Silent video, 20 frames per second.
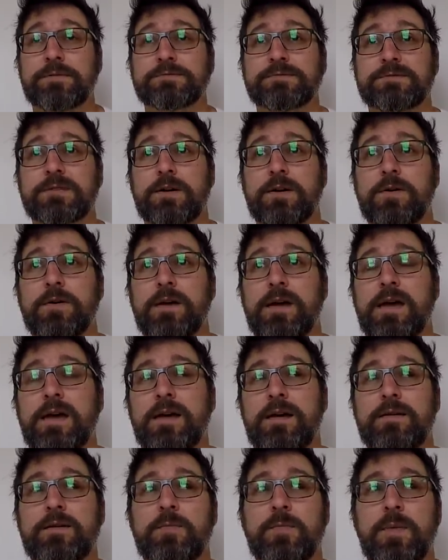So
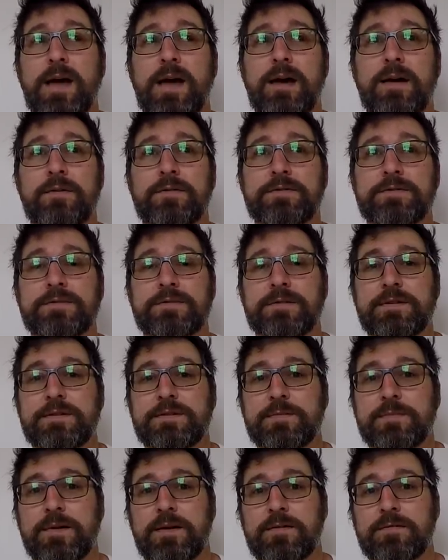800 pounds is
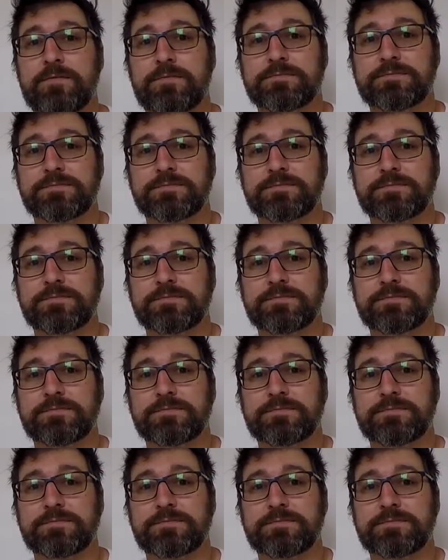about